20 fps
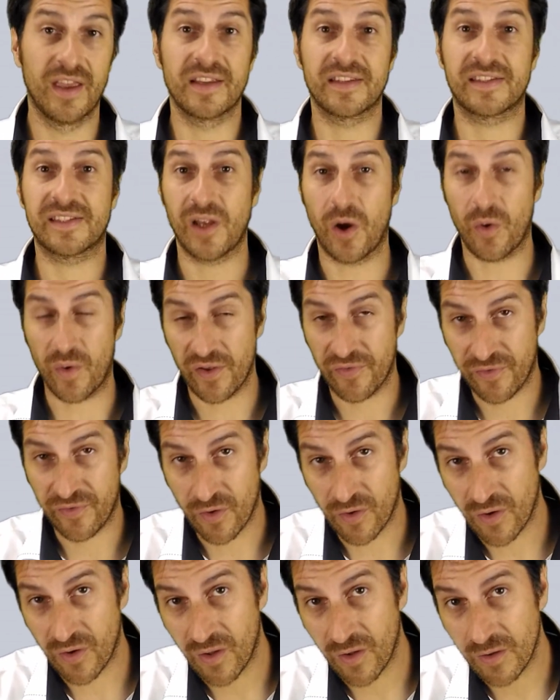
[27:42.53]
Sorry
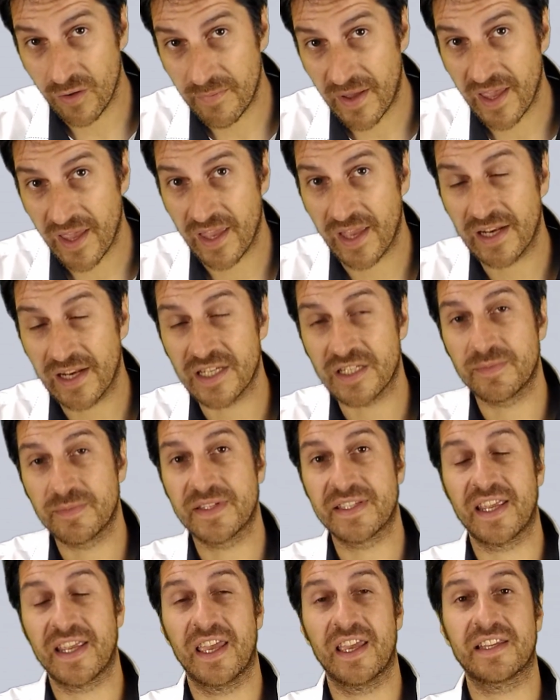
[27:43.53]
for all my English
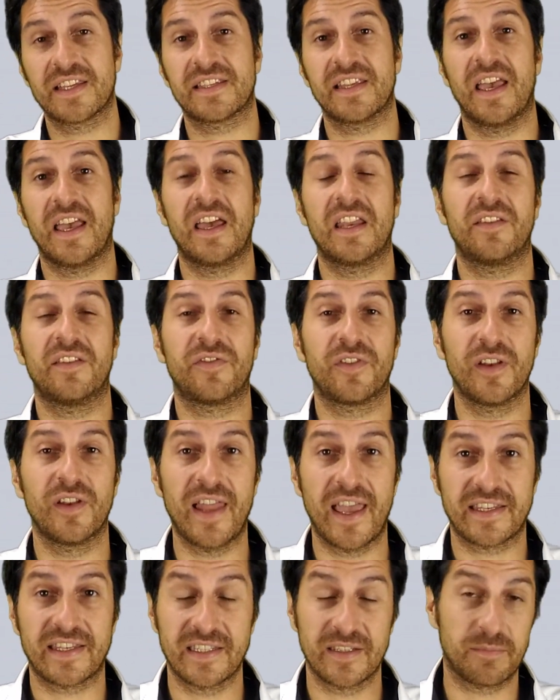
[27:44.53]
mistakes, and if you
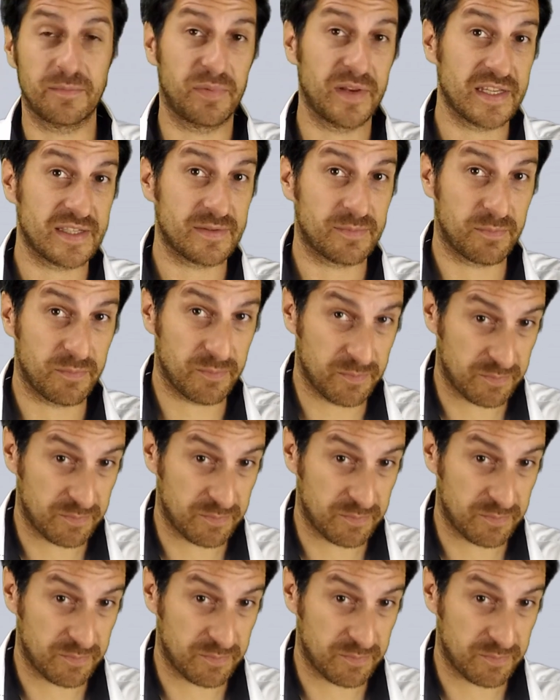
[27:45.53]
liked it, please